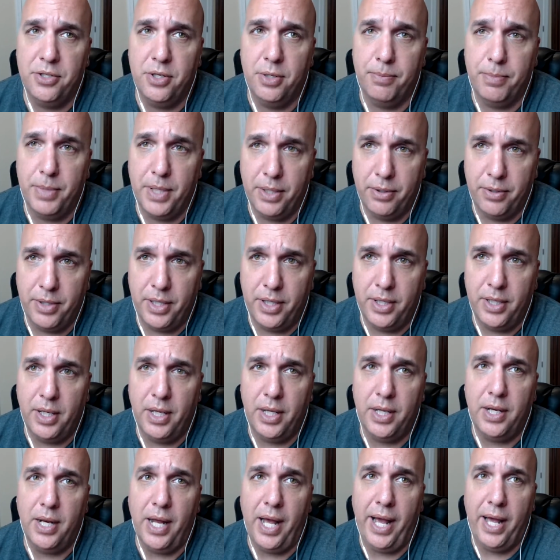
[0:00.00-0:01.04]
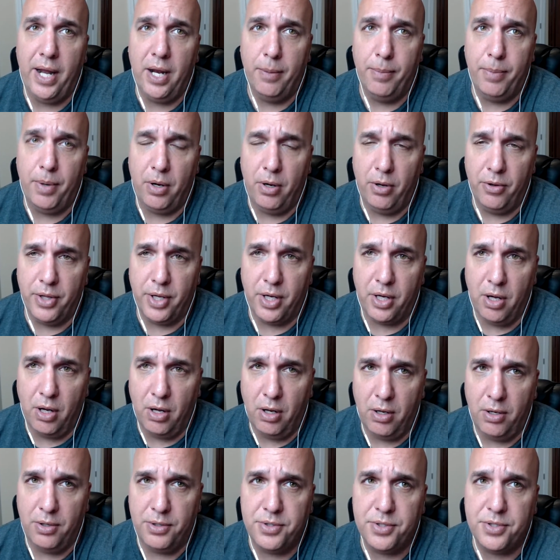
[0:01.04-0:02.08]
to build it and add up all the
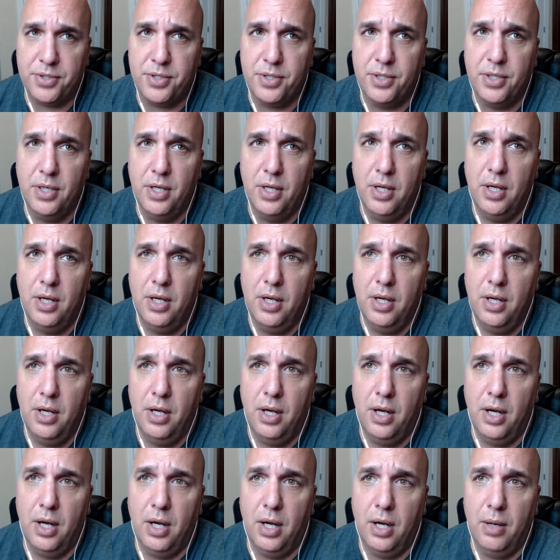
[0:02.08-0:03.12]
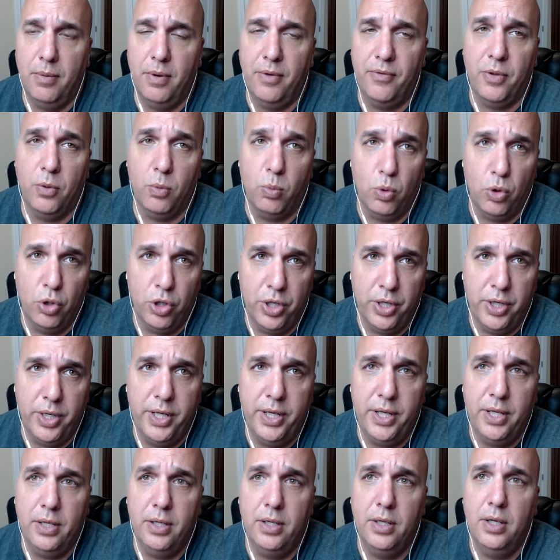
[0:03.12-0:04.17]
cost of the
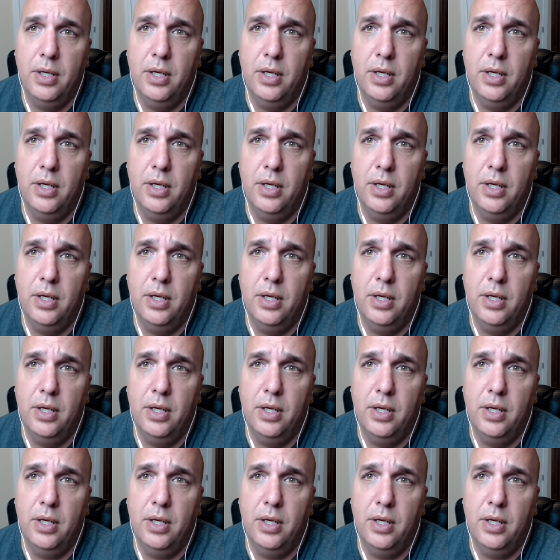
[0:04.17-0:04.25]
wood,